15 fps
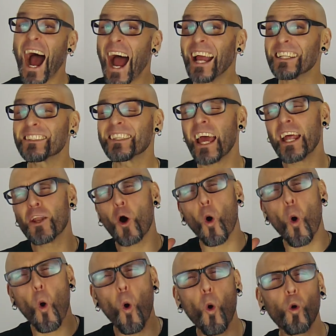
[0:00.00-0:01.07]
I said
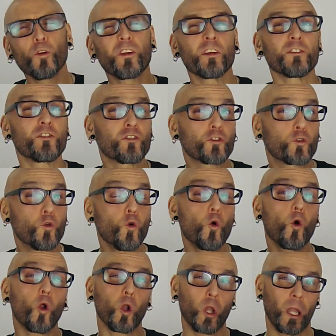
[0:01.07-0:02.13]
old
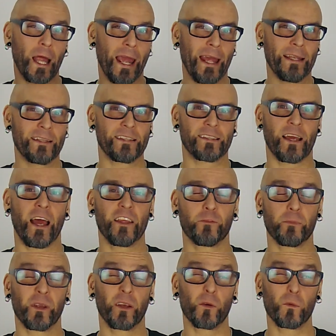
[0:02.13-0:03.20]
school land
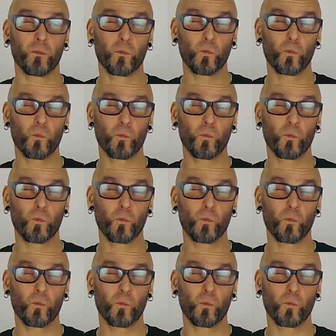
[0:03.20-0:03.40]
seismic.